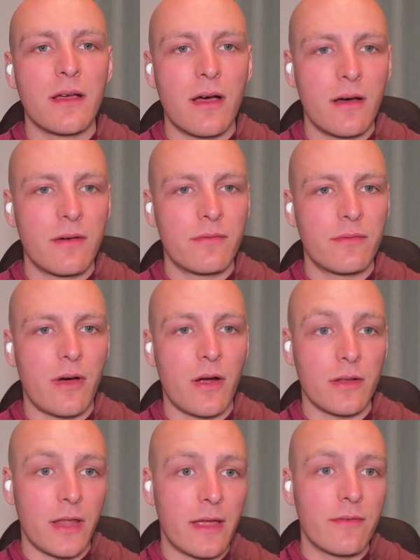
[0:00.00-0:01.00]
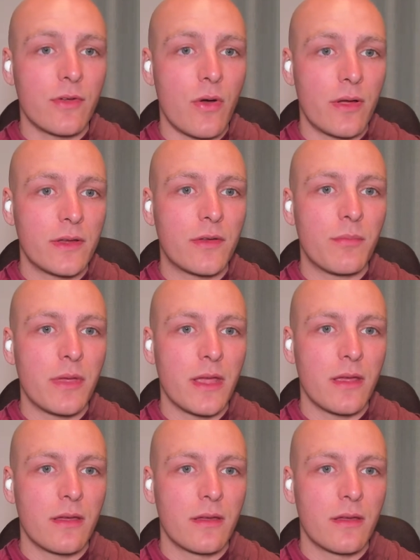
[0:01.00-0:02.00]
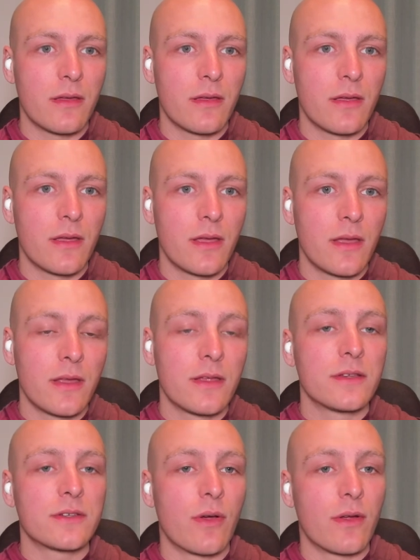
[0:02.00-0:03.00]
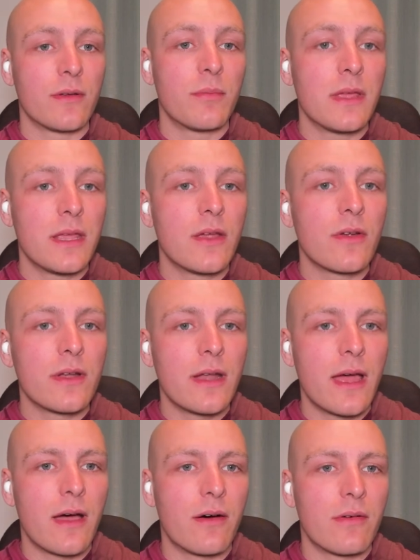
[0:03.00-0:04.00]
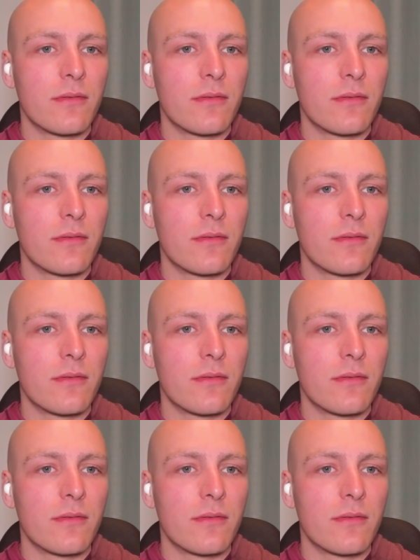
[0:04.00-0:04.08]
of our life going to be? Going to be here and now.